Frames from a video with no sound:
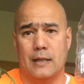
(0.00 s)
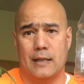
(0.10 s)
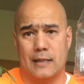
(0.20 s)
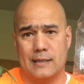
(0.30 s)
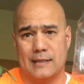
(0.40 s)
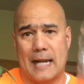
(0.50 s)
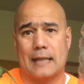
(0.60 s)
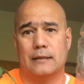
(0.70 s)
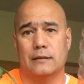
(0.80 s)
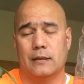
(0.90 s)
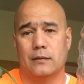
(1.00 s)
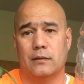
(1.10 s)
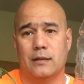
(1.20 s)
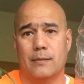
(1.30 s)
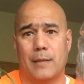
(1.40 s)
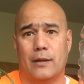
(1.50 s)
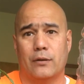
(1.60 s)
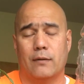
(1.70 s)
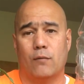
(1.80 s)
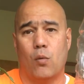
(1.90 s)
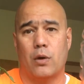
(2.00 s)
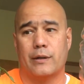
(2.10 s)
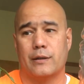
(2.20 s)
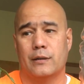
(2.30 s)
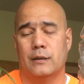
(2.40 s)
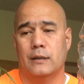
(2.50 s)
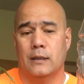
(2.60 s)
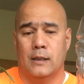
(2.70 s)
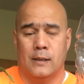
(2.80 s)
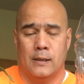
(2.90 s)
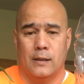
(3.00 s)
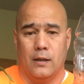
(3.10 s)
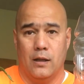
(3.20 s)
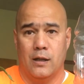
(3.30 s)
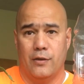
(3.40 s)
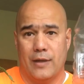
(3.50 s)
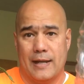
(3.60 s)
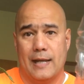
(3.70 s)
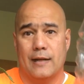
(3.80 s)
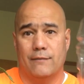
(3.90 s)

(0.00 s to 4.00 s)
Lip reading: exactly the amount of water that a head of